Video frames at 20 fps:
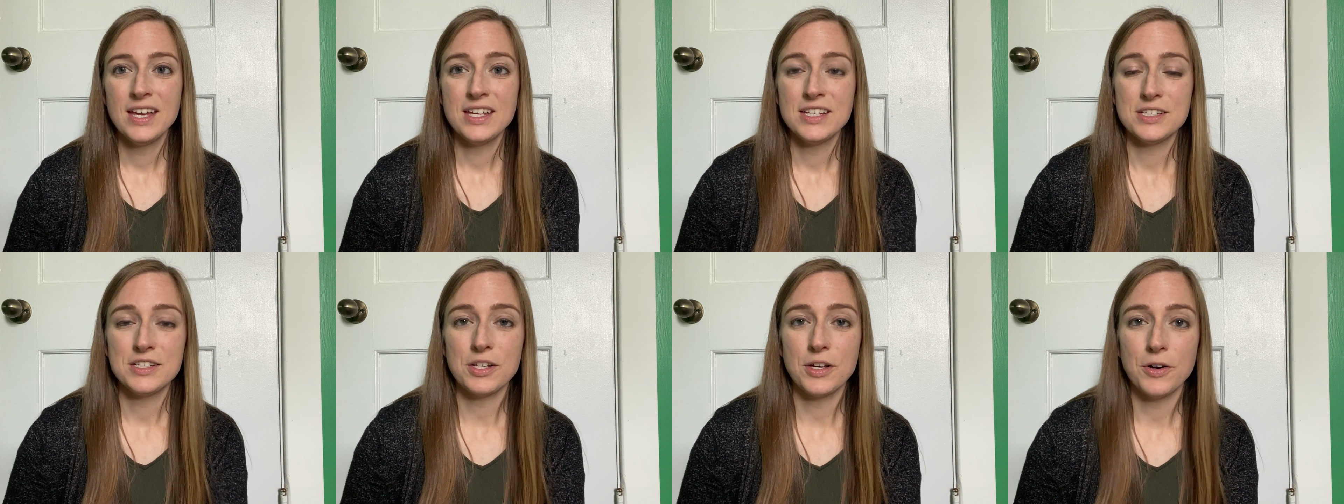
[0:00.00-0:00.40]

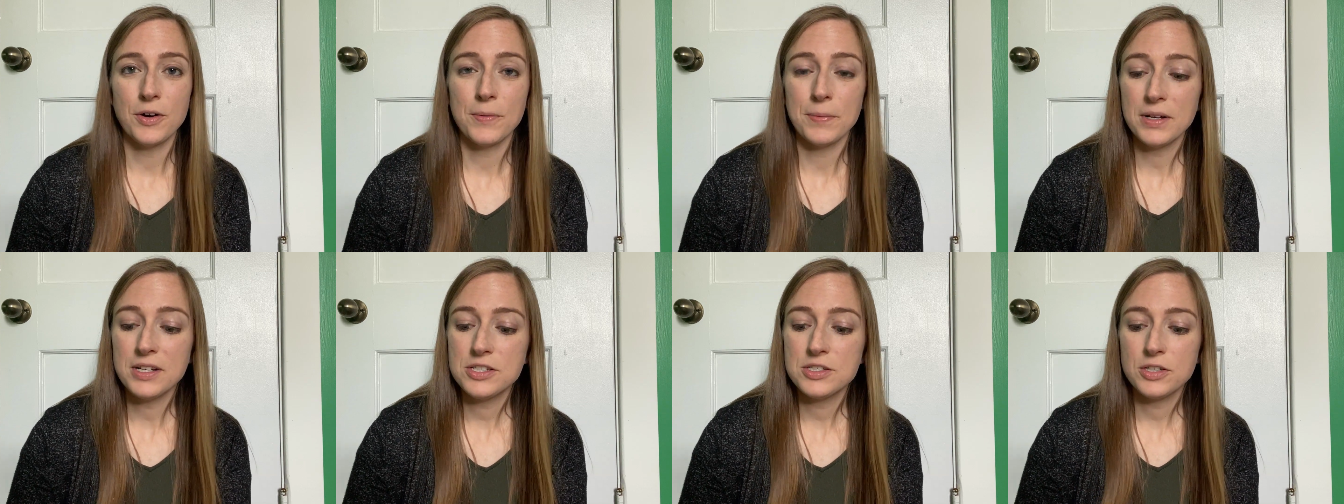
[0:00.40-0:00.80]
So
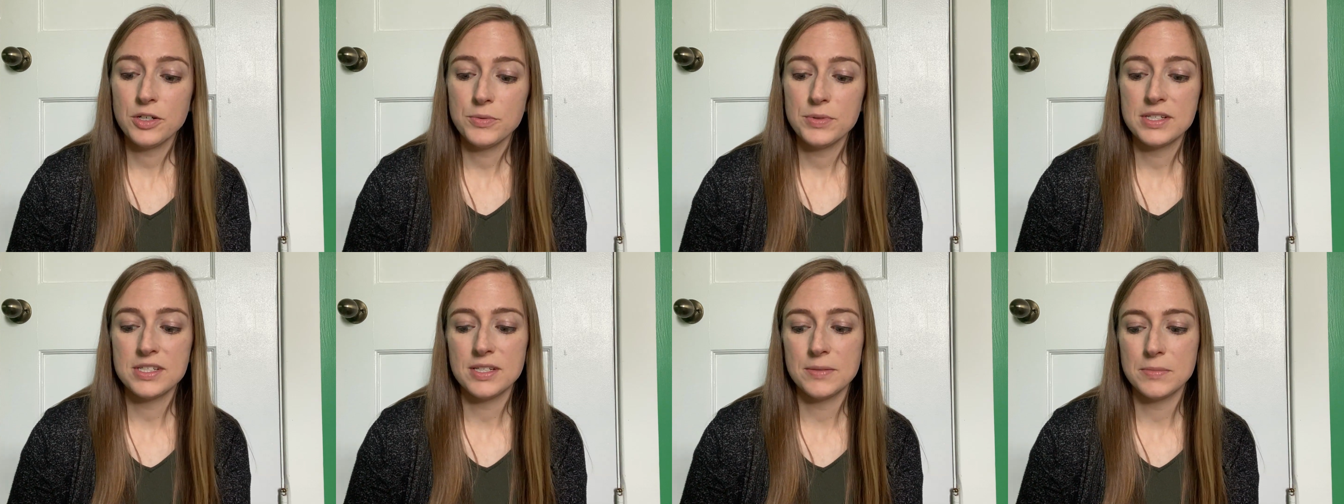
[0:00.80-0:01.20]
I'm gonna start
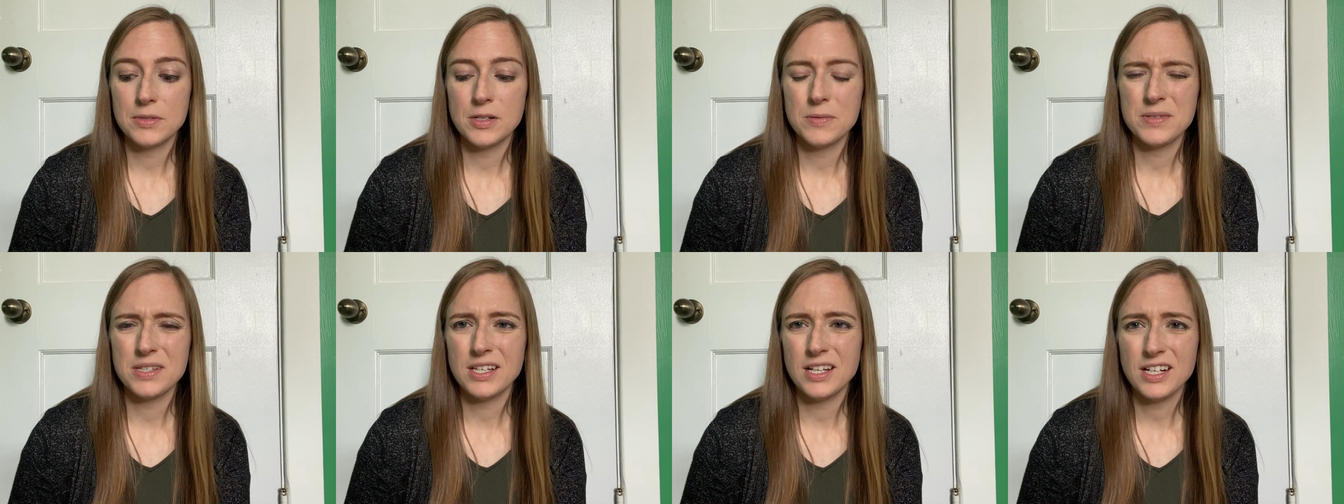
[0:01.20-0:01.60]
with the
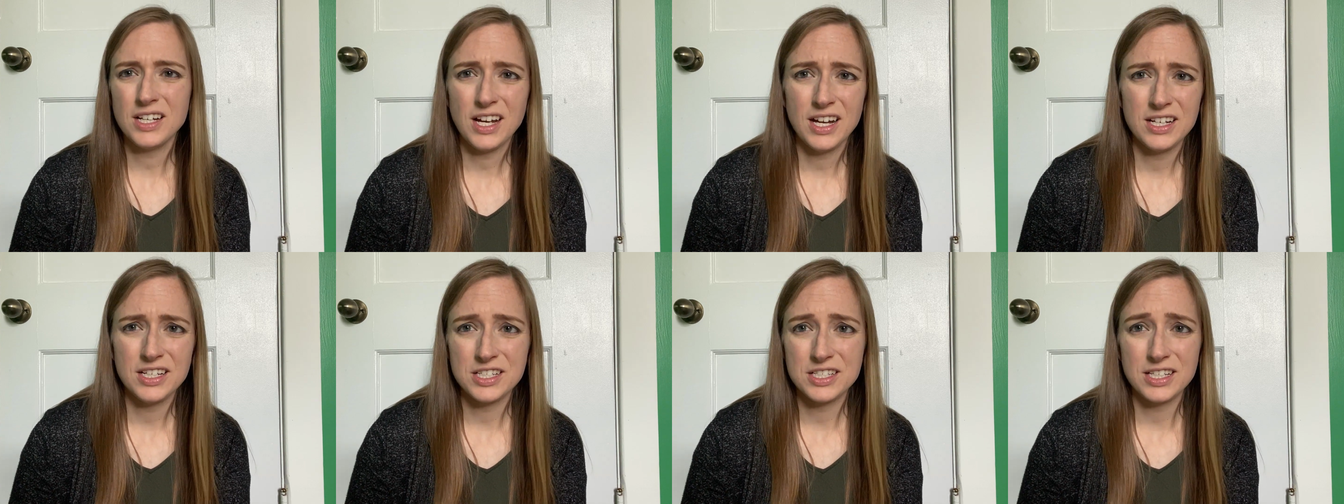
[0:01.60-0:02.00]
symptoms and then
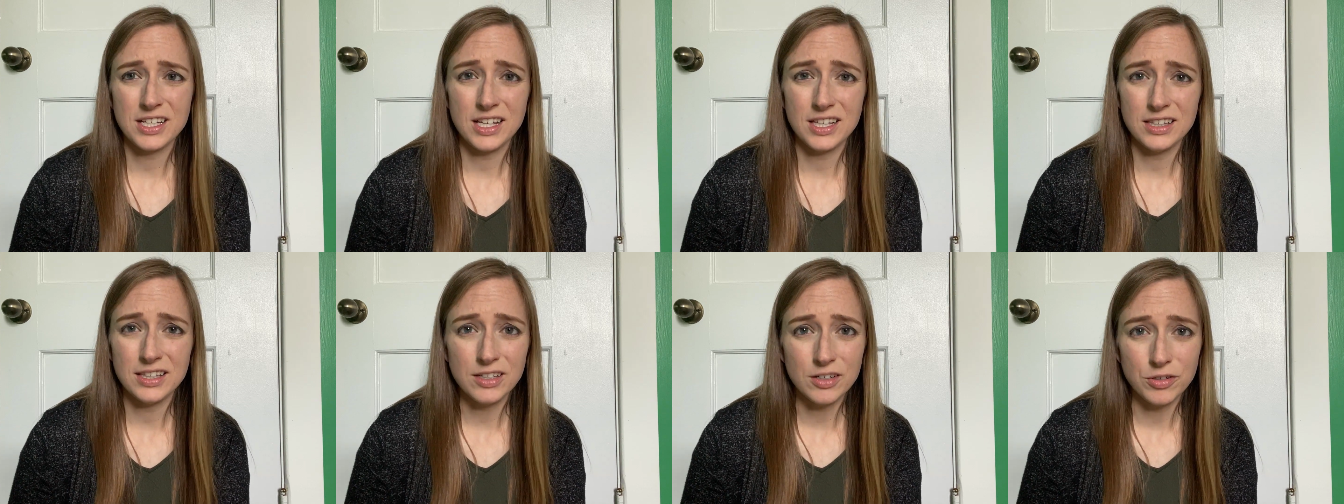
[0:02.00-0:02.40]
kind of just like
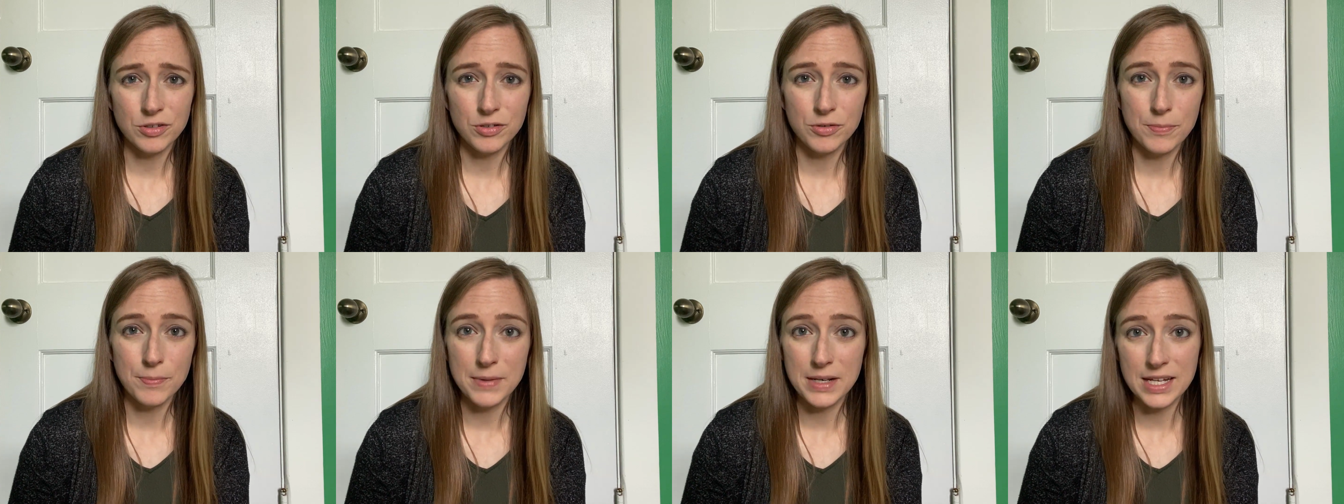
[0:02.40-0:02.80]
a
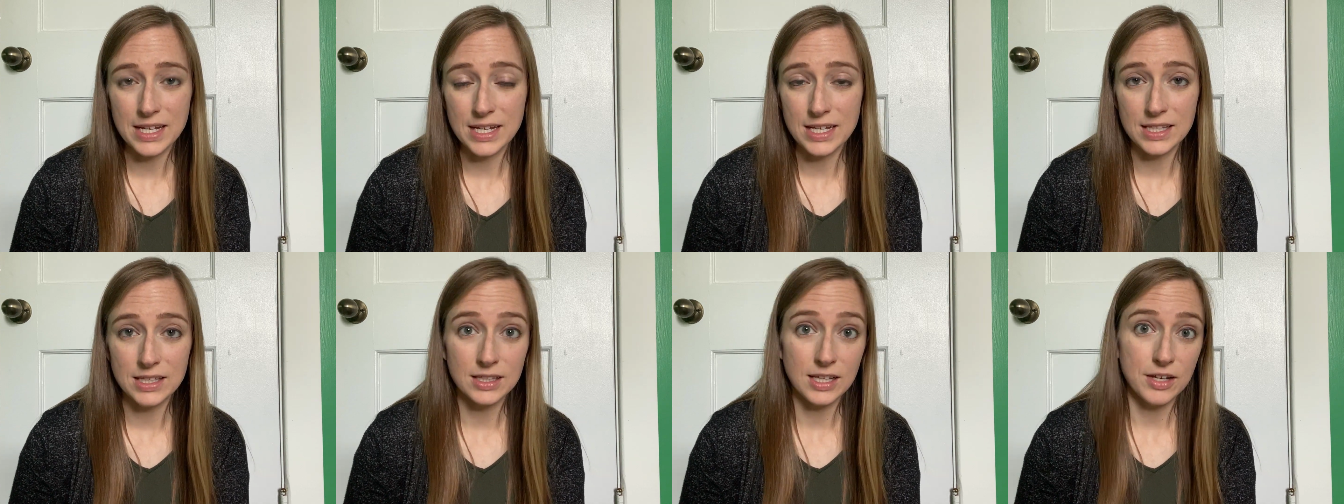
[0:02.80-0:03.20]
little
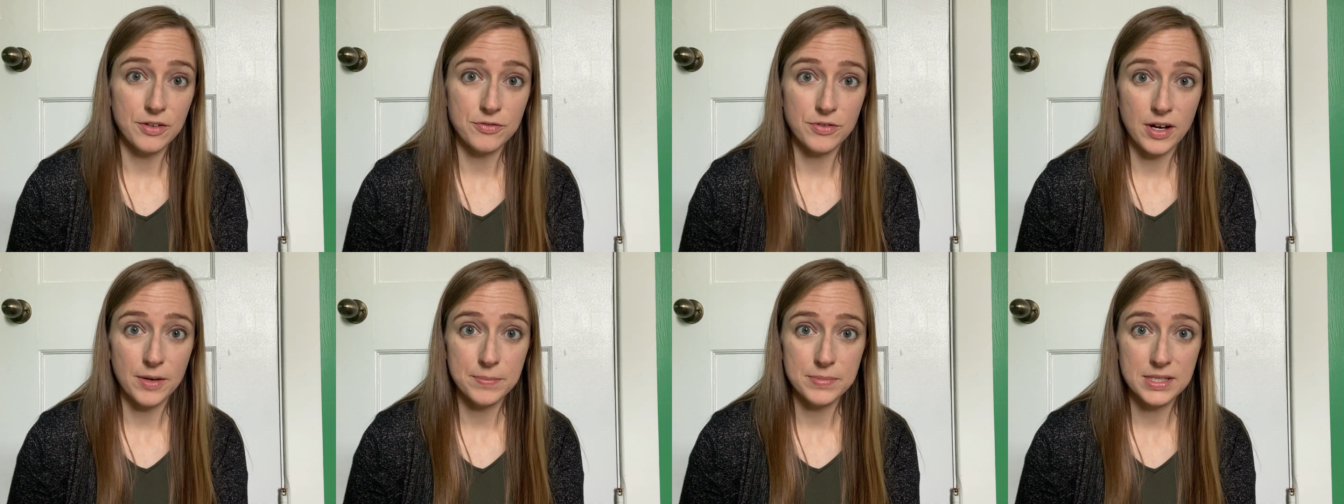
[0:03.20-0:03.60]
mini life
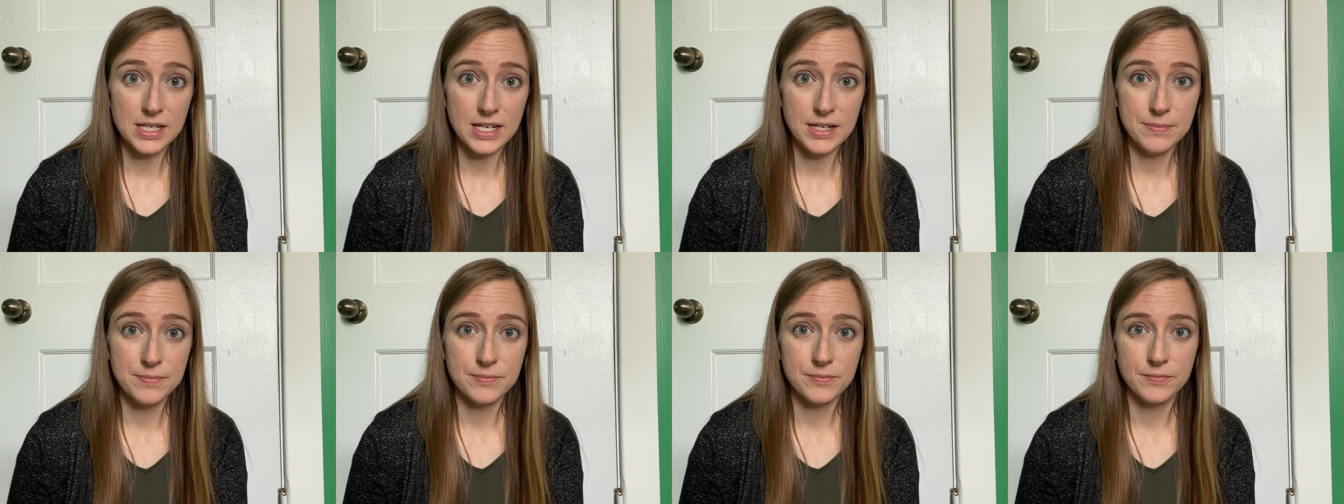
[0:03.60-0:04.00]

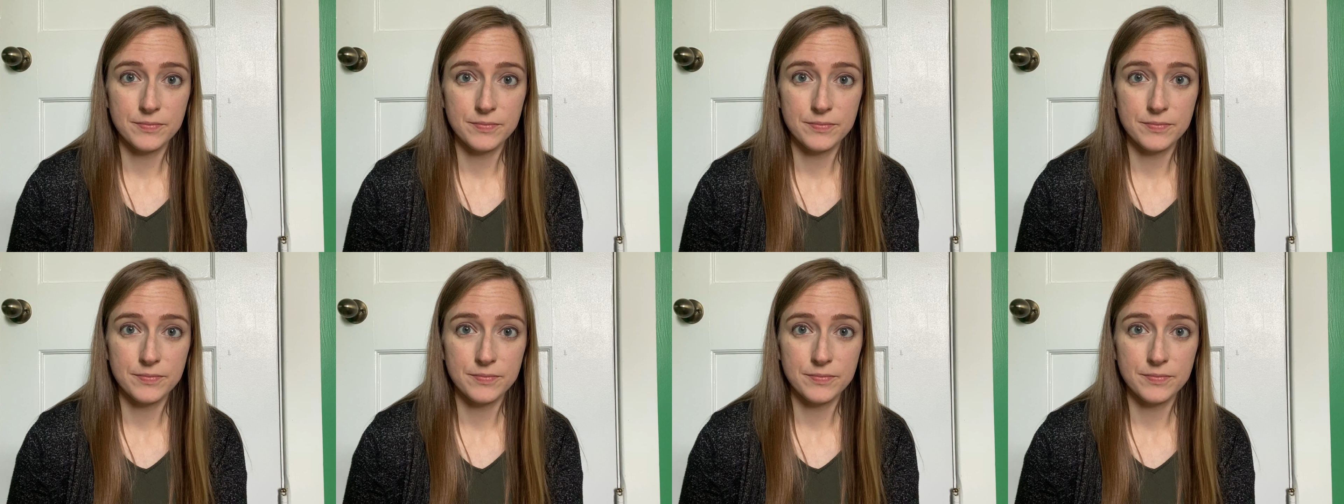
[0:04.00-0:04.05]
update.